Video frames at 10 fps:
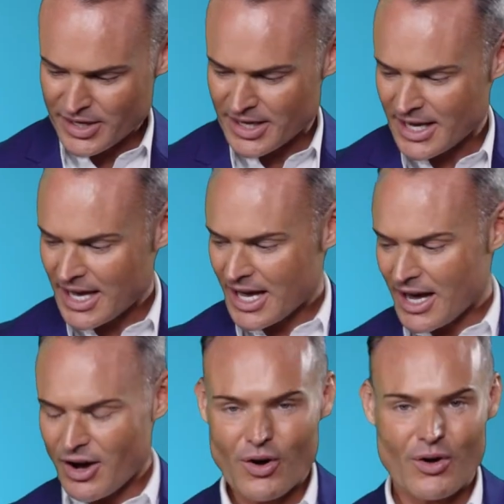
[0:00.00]
there.
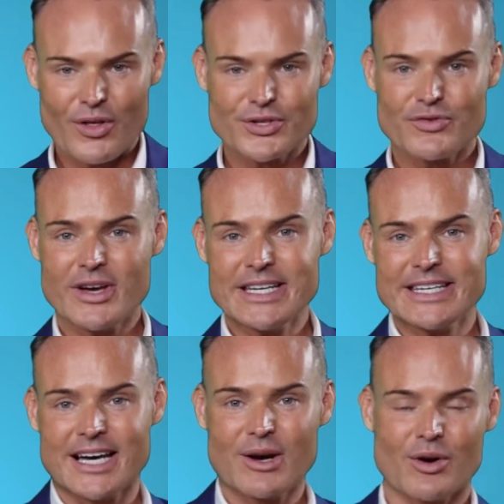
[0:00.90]
All those are ready
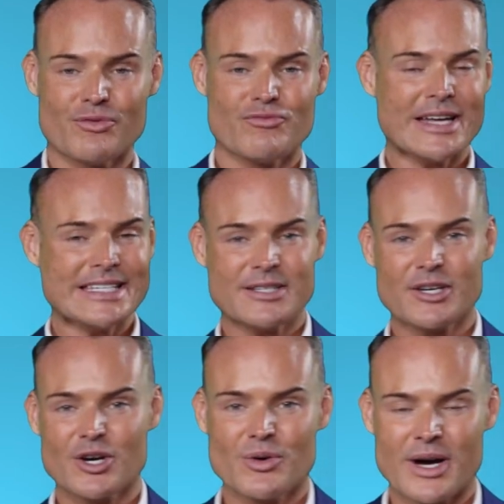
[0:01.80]
now and ready to
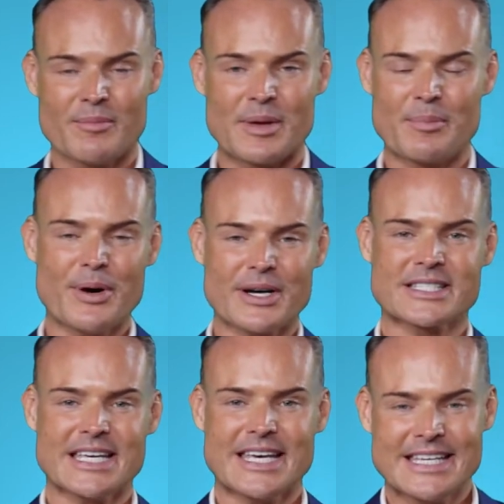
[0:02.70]
go and be
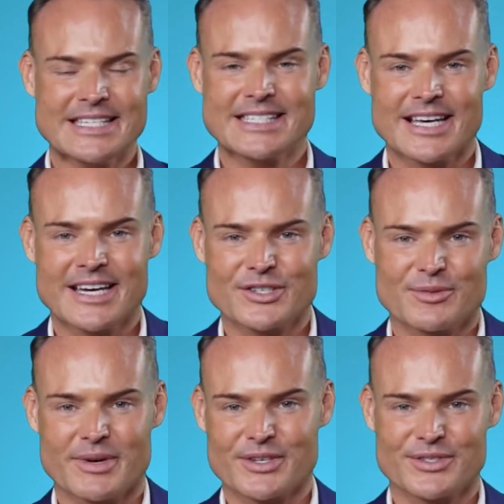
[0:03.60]
put inside of
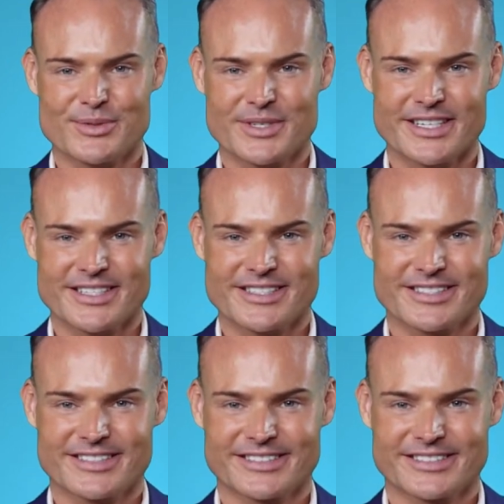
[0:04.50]
my suitcase.